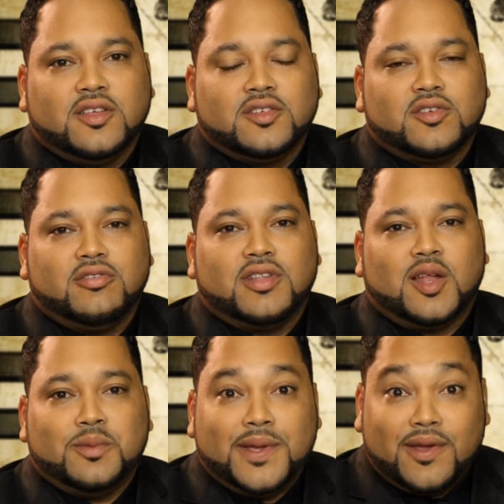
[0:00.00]
So
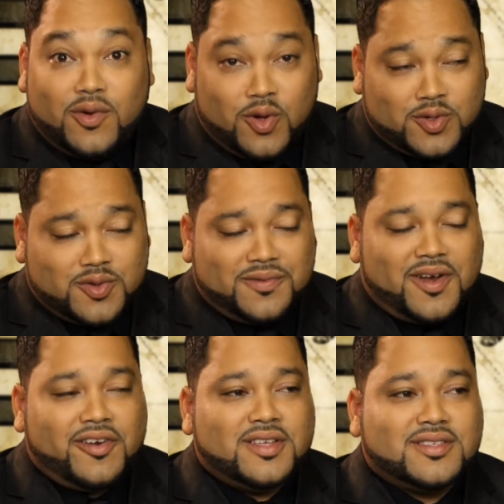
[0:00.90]
that'll be also
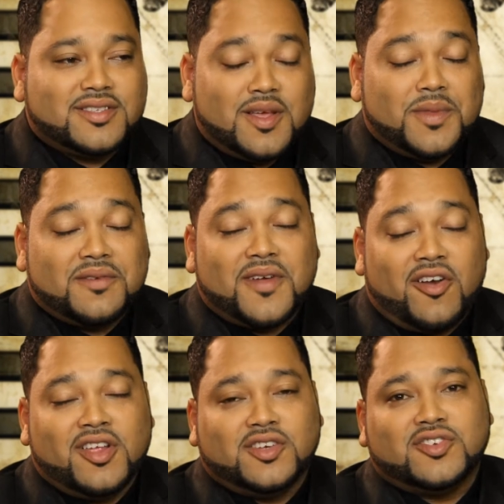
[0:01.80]
something
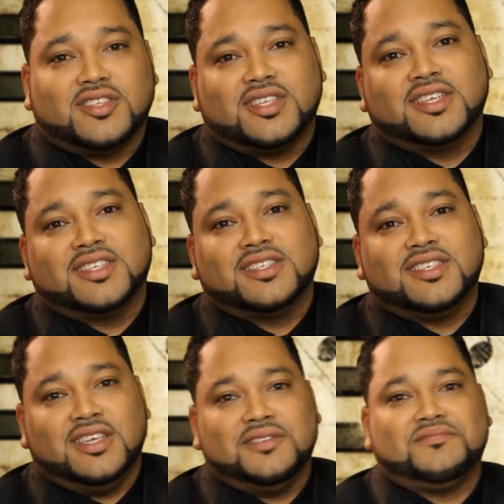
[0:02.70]
very interesting to
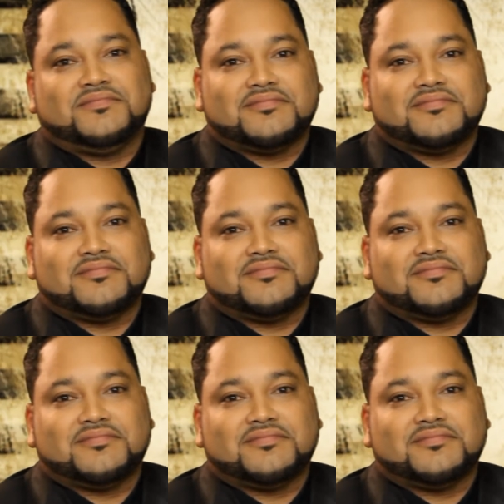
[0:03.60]
see.